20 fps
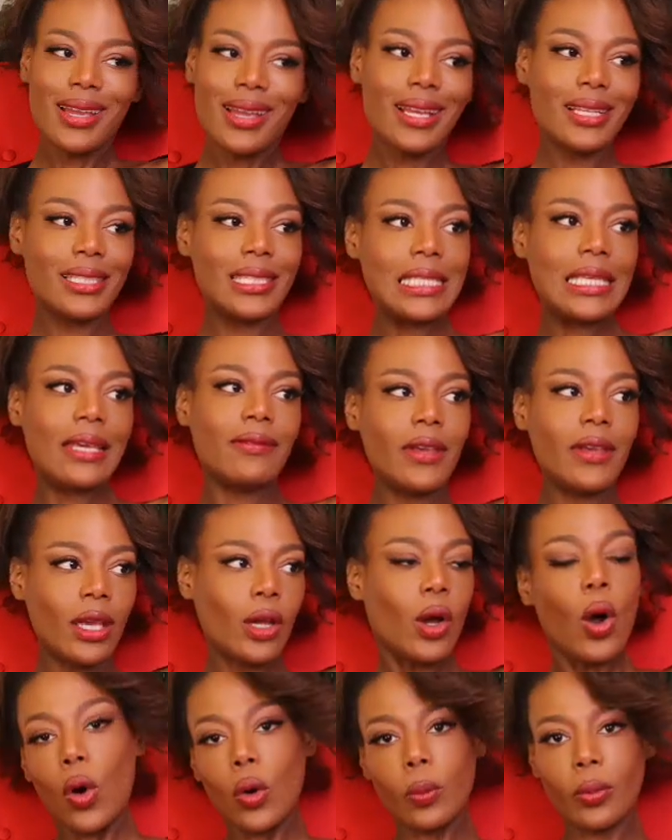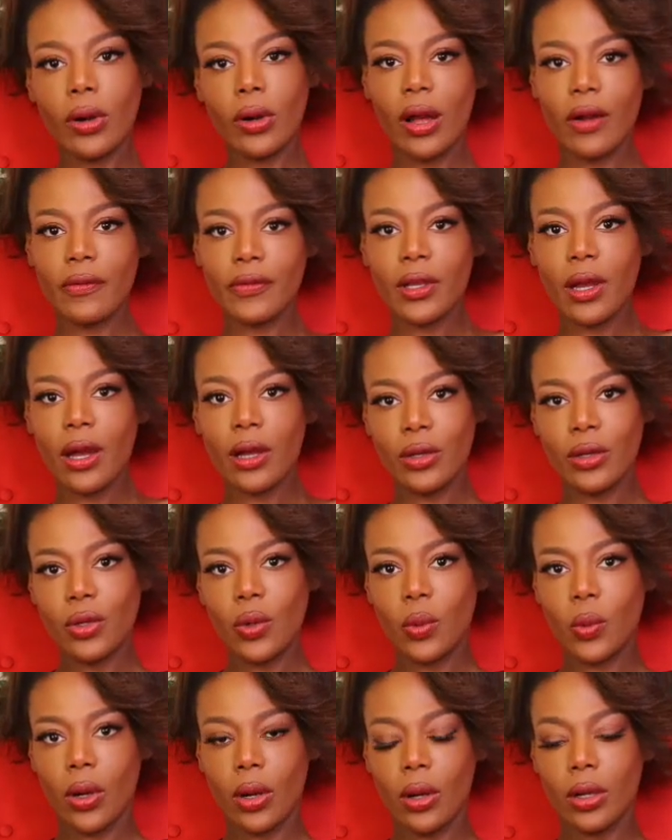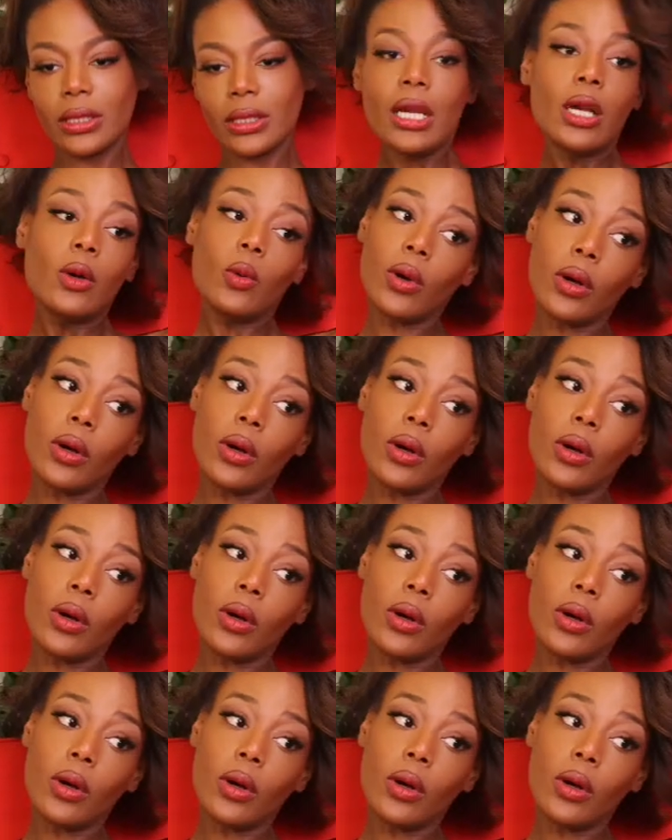It's giving Oprah of the underworld.